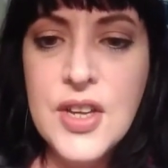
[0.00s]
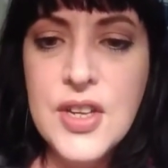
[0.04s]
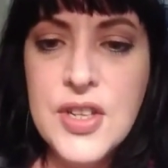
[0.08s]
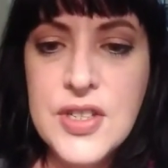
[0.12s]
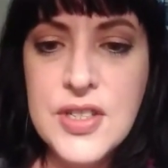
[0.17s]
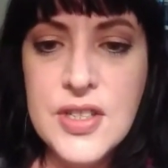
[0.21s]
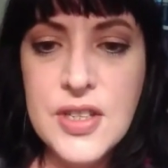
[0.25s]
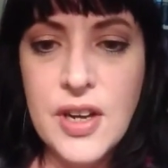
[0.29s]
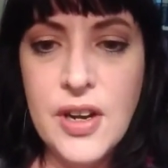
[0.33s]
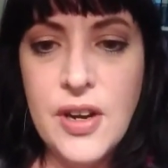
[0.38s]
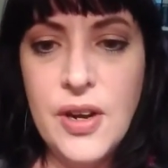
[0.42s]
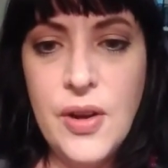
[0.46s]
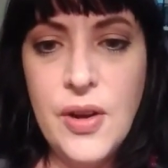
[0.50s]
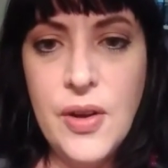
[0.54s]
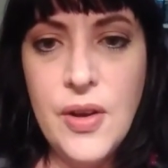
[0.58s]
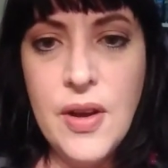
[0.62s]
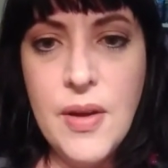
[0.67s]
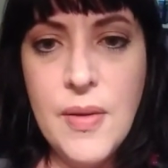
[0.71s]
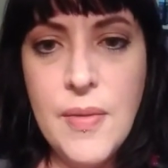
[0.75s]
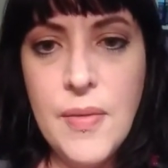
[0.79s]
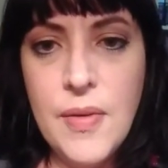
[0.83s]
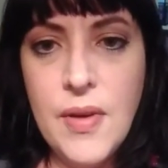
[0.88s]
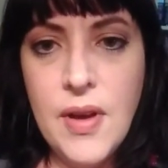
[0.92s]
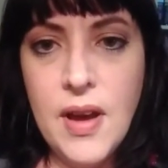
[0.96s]
So
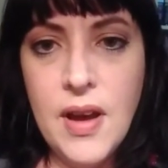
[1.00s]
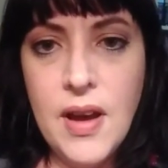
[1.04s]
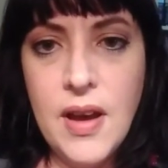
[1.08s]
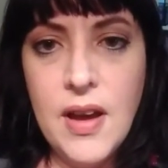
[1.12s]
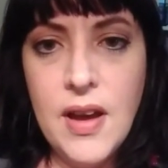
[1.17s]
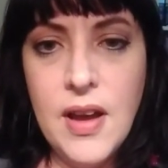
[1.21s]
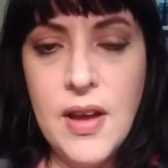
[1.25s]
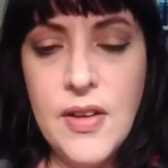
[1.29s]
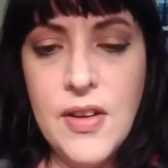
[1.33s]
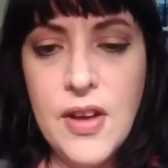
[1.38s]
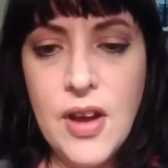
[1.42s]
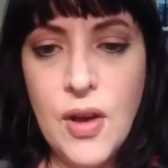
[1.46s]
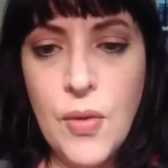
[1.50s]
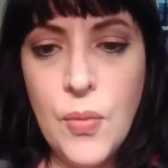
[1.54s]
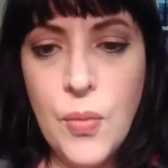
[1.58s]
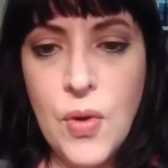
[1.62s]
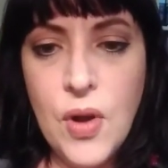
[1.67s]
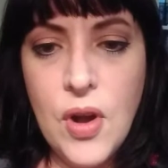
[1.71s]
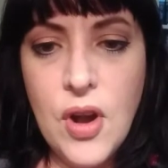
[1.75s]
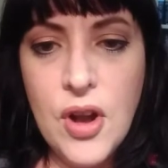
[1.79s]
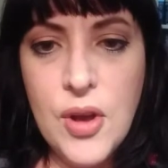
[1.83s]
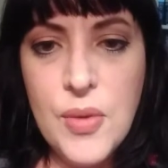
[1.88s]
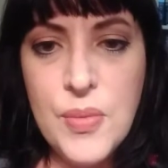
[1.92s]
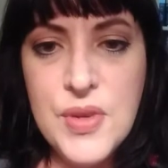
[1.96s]

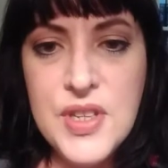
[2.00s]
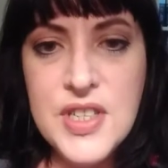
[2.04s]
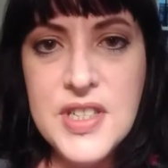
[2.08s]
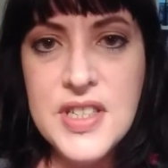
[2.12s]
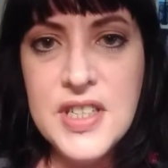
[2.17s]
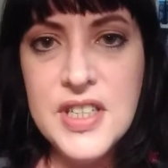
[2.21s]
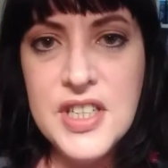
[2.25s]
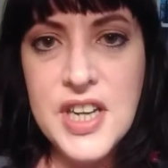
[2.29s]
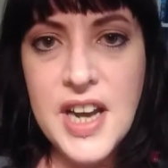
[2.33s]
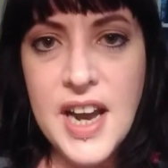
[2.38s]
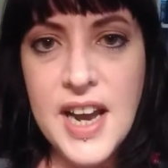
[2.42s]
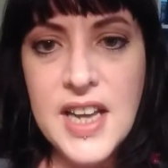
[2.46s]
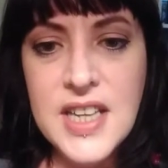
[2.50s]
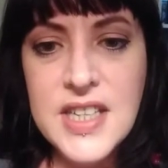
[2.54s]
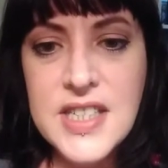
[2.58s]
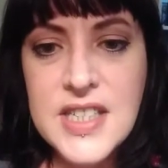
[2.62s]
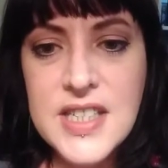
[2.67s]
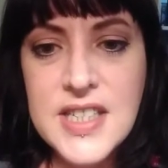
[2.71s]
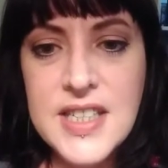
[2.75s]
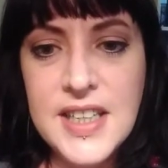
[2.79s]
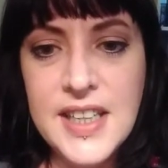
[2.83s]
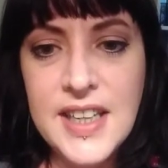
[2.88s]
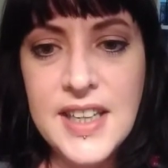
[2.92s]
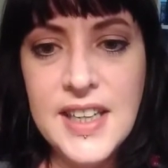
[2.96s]
what I would
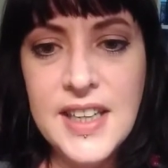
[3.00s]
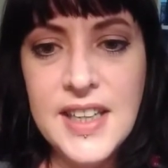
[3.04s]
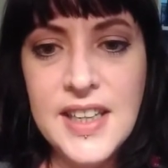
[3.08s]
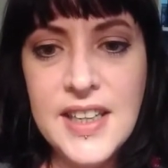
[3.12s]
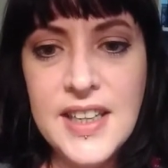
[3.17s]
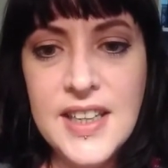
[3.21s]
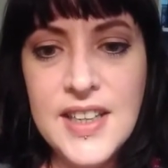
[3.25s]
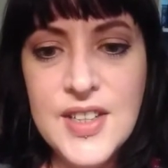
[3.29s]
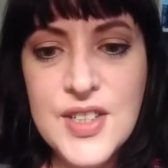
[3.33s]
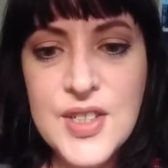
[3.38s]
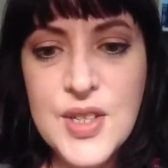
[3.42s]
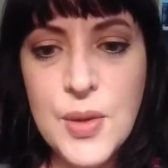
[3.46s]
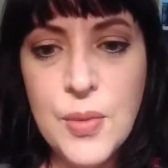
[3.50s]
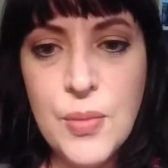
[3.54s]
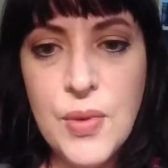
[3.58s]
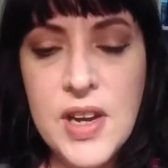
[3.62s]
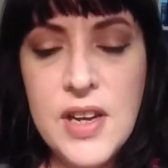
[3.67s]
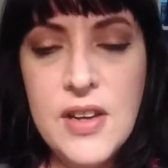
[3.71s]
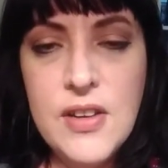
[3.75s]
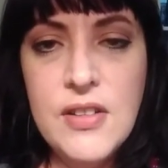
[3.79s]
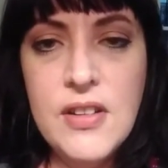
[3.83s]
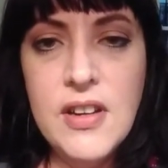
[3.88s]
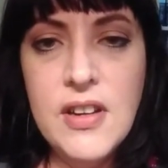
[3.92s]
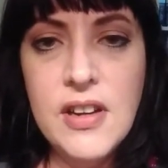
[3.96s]
suggest is
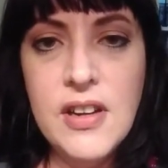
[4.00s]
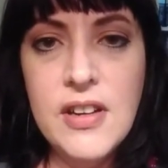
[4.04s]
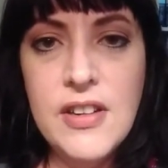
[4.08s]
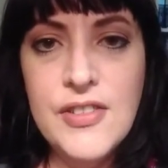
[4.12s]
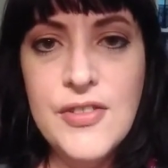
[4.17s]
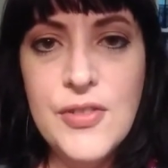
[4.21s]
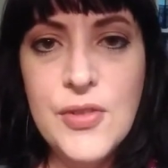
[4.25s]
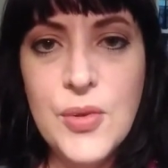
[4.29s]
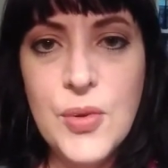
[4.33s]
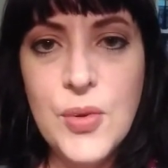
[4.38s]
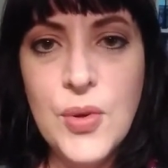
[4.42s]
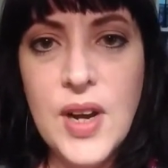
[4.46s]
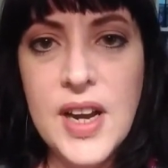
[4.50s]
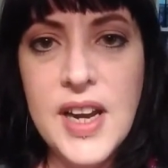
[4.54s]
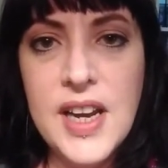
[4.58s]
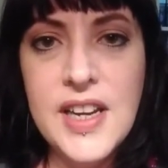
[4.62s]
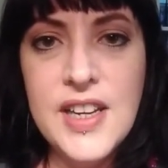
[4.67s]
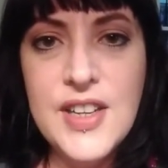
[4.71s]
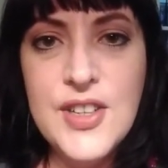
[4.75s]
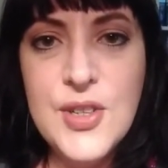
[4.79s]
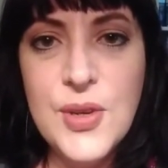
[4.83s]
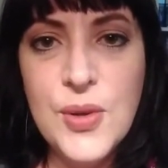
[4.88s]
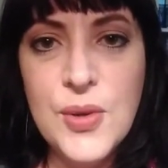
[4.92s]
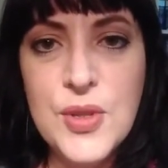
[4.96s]
when you go for
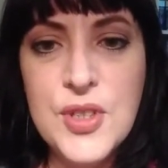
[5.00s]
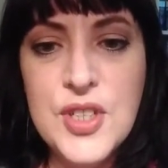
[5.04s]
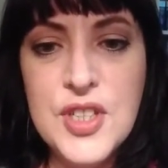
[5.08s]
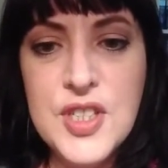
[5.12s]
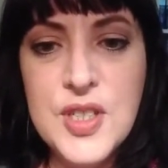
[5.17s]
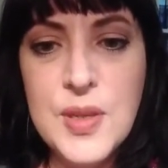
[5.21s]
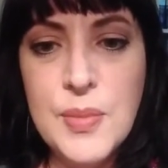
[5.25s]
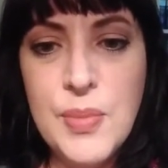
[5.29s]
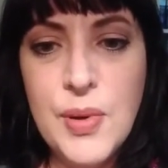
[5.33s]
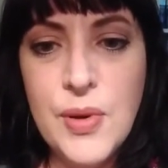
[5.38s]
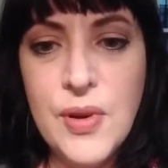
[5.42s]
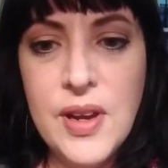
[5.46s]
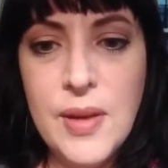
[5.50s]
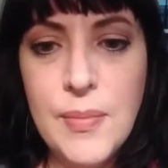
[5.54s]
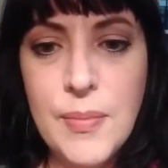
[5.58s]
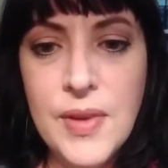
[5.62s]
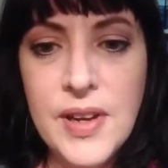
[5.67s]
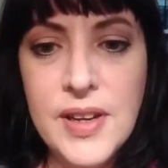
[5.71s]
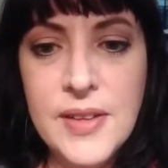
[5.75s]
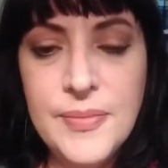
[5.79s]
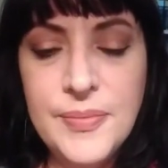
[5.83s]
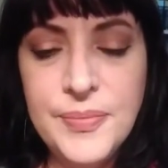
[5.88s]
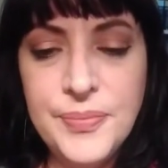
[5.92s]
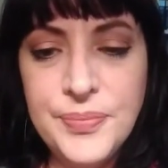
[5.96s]
a doctor's
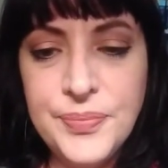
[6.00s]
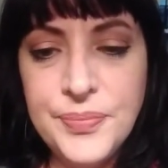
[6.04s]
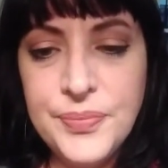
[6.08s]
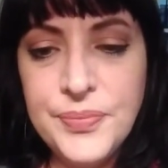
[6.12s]
appointment,